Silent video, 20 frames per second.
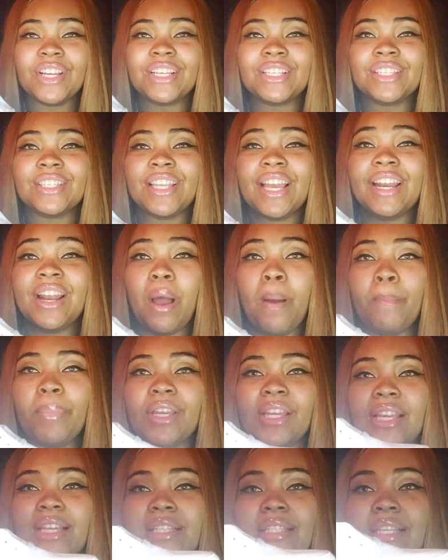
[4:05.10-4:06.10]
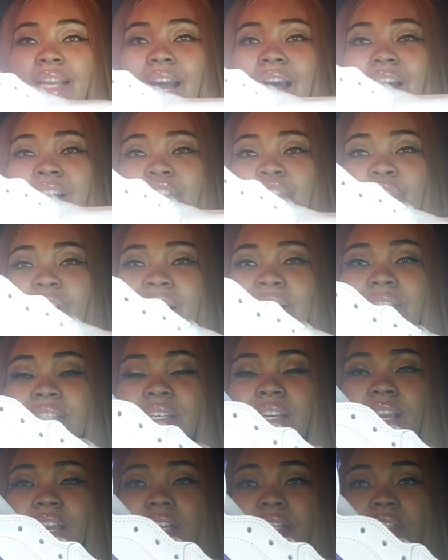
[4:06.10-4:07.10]
is set up against
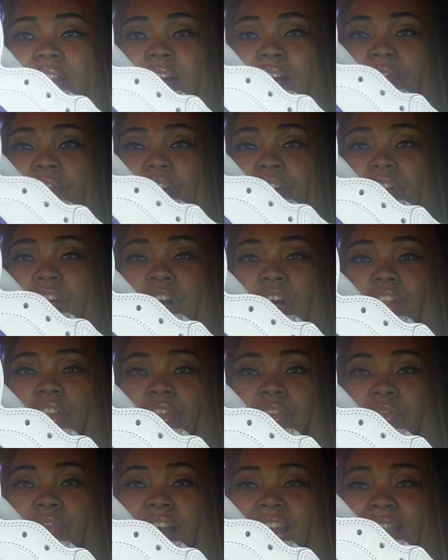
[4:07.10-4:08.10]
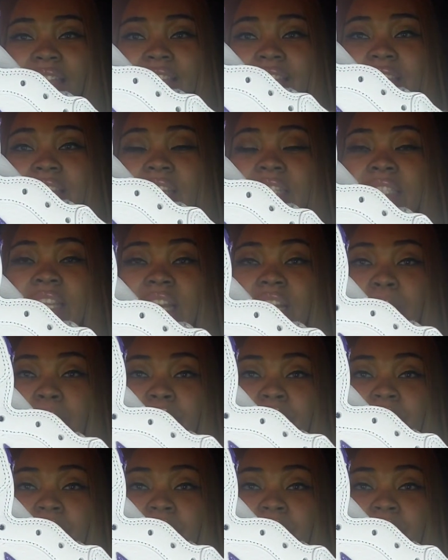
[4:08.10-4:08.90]
contrasting hits of the color violet that can be